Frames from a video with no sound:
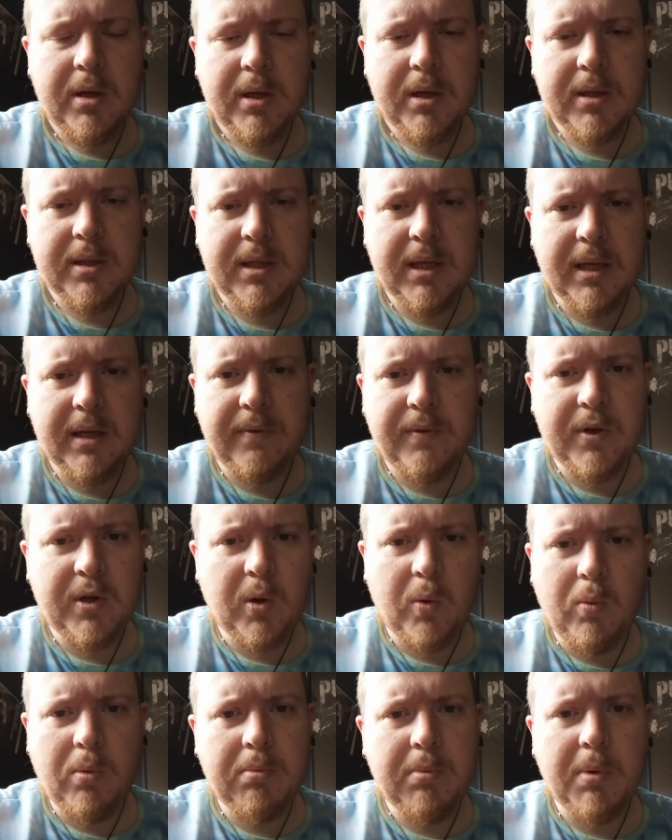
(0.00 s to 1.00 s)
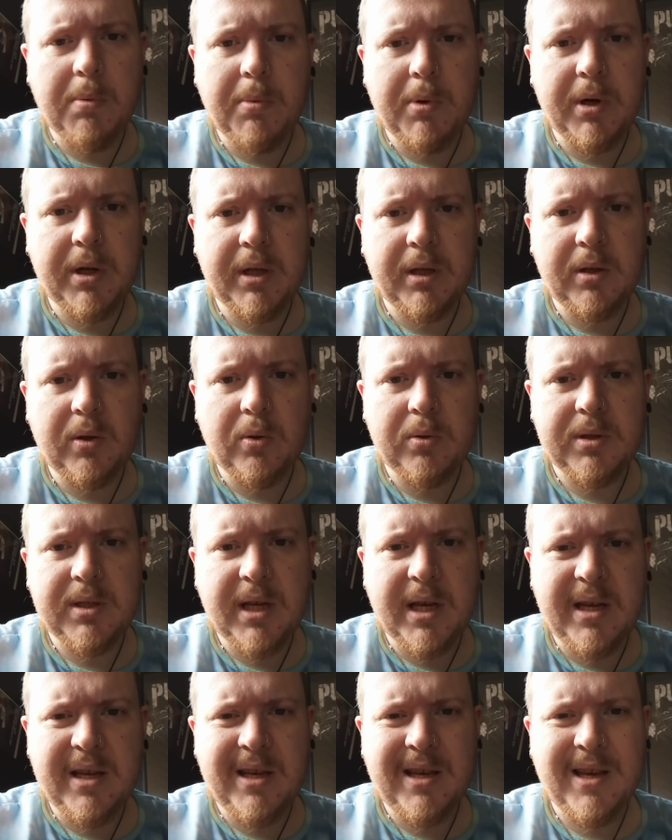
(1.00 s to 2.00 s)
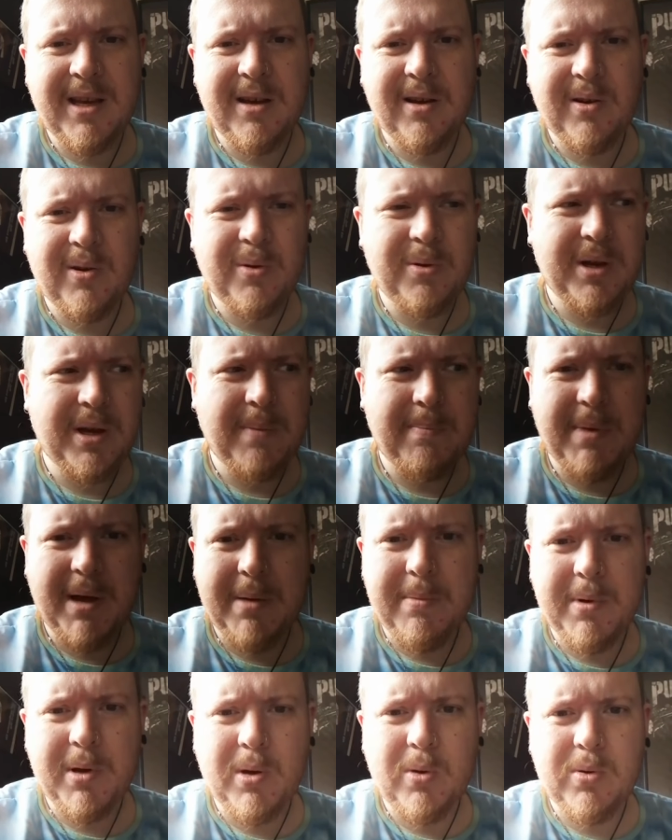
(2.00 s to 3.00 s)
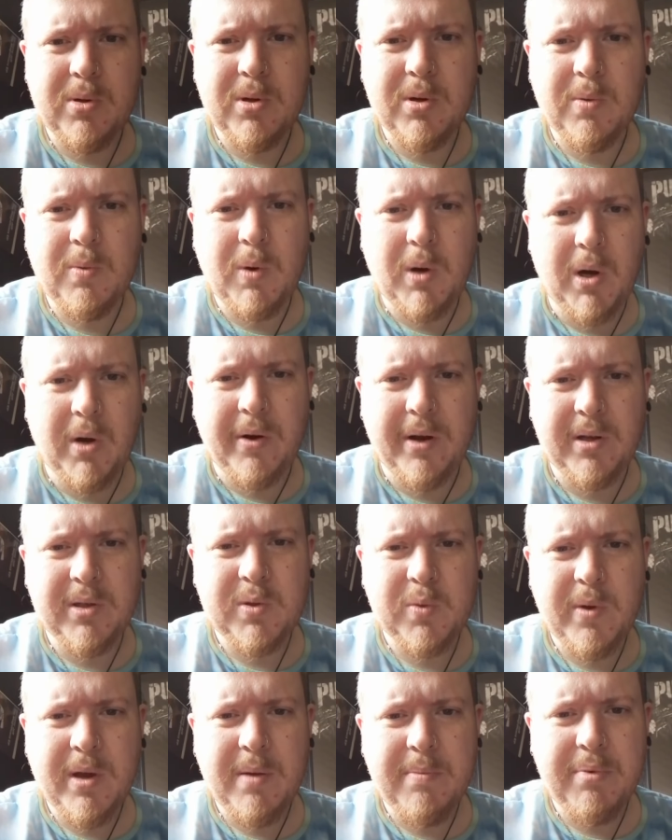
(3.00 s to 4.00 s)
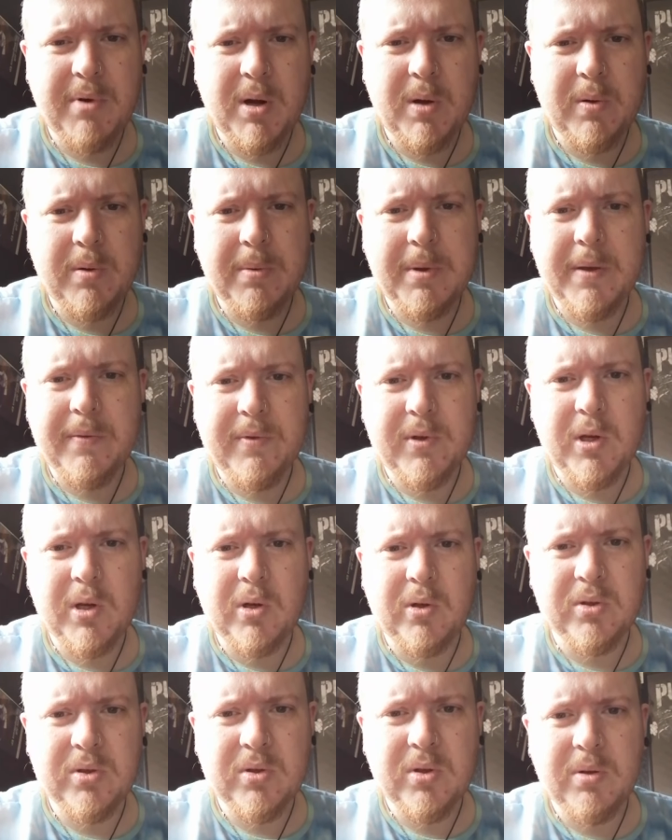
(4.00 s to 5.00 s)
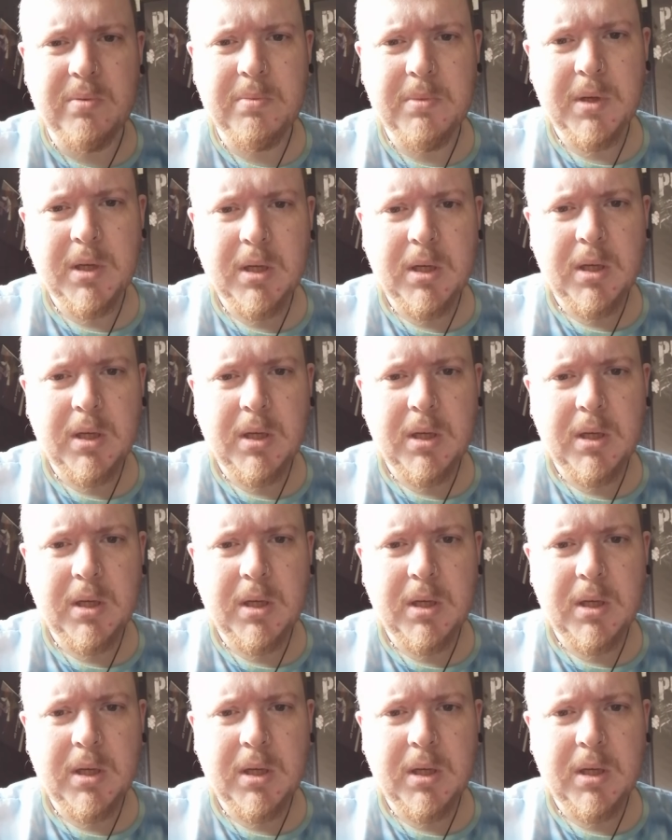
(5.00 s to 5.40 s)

I said, if you don't want my money, don't take it. I'll go and get buy my coconut water elsewhere, bro. I'm giving you custom.